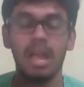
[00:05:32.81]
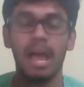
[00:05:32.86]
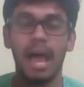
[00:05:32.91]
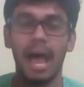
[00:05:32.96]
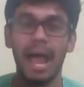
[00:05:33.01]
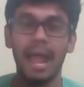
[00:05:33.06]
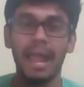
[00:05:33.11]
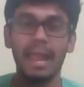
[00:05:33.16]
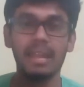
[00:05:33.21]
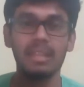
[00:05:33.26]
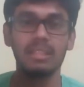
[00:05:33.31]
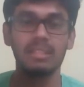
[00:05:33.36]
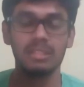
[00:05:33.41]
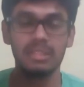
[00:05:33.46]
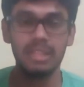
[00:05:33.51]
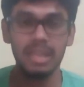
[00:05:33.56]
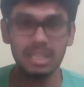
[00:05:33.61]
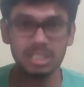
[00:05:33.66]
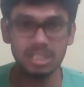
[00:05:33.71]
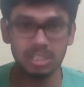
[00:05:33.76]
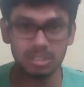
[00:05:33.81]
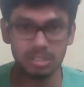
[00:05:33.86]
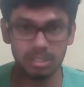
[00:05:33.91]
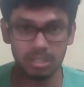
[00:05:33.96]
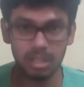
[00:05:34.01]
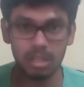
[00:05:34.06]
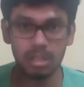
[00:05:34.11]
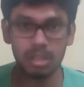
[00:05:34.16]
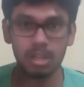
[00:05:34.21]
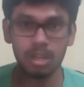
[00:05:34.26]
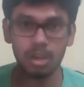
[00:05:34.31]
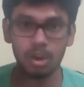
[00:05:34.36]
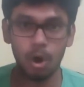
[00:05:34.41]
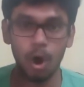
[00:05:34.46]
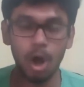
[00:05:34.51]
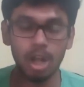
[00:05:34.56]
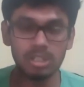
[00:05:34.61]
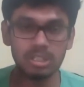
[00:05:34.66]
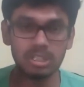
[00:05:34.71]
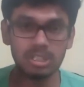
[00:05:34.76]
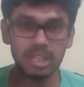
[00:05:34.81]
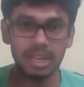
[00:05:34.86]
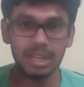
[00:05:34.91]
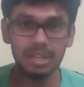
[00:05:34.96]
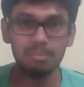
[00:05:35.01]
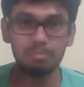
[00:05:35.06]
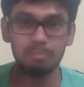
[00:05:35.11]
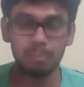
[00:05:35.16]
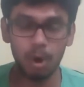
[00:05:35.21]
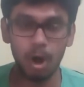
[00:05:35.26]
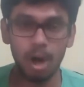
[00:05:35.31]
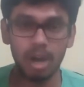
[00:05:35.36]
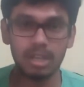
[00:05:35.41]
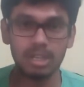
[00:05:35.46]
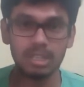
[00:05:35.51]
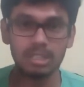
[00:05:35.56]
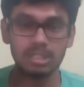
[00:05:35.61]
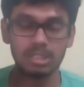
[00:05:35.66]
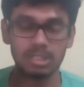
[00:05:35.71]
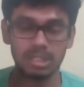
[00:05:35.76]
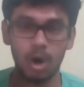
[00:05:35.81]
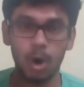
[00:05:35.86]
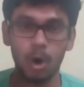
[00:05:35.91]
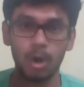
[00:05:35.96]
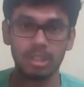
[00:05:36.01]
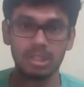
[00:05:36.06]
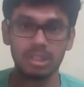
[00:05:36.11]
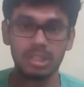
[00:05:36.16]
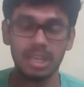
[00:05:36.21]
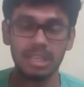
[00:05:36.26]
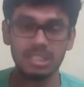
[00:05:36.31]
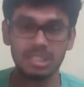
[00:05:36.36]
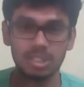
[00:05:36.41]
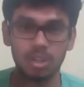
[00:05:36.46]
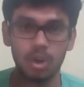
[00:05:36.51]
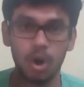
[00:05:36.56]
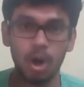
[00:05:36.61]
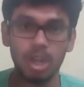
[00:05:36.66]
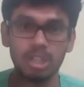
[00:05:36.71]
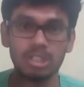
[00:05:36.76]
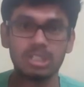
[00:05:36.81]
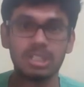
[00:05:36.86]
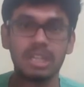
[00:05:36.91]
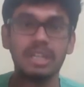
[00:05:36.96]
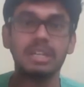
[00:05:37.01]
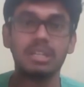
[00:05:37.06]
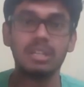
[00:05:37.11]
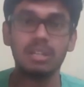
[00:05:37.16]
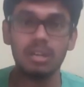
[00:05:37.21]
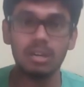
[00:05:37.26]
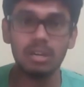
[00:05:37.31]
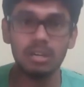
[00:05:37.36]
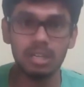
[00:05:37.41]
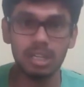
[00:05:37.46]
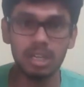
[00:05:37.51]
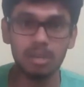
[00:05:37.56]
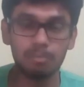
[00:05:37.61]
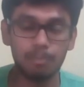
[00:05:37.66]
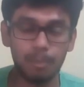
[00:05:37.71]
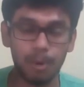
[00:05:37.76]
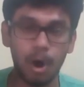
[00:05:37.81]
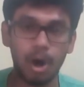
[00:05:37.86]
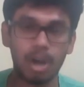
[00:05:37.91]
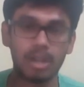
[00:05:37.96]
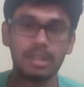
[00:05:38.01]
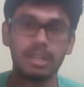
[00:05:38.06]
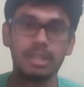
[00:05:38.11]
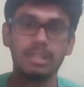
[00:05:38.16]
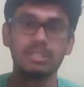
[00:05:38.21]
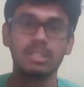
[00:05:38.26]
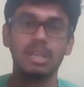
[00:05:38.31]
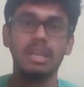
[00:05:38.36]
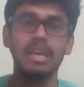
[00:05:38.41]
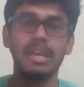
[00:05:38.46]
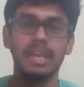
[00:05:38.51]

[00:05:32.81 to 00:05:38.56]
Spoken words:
And this constant progress or this constant learning progress